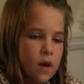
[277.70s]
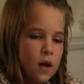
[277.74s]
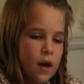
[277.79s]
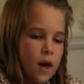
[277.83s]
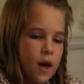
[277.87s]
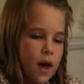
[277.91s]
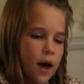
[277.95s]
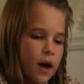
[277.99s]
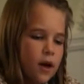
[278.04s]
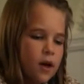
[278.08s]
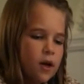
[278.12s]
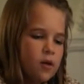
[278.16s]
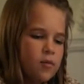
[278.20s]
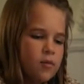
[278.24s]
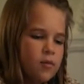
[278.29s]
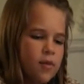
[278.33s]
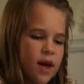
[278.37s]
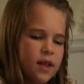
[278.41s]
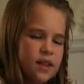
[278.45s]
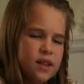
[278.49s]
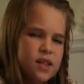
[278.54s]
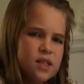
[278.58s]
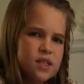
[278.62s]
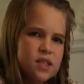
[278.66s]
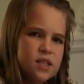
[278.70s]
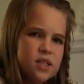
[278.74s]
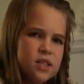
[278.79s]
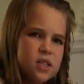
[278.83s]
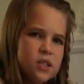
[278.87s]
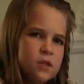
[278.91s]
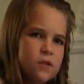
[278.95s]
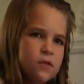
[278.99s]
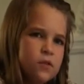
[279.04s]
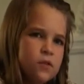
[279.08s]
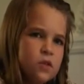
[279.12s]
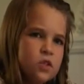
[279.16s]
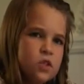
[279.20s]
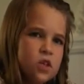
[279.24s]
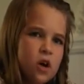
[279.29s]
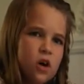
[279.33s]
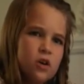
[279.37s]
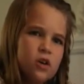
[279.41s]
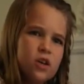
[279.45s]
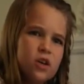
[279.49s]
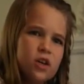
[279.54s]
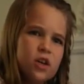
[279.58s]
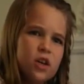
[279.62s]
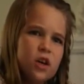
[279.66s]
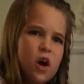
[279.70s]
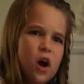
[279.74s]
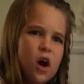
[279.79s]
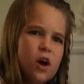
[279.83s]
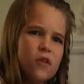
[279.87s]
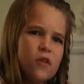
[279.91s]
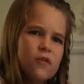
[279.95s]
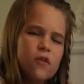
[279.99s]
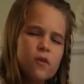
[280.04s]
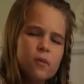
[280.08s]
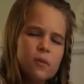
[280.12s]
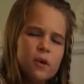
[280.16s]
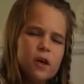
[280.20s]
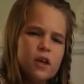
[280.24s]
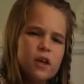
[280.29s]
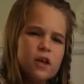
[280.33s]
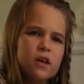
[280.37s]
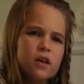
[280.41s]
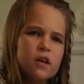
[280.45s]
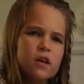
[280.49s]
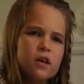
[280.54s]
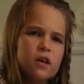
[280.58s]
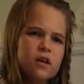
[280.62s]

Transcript: How come math is easy for Sheldon and hard for me?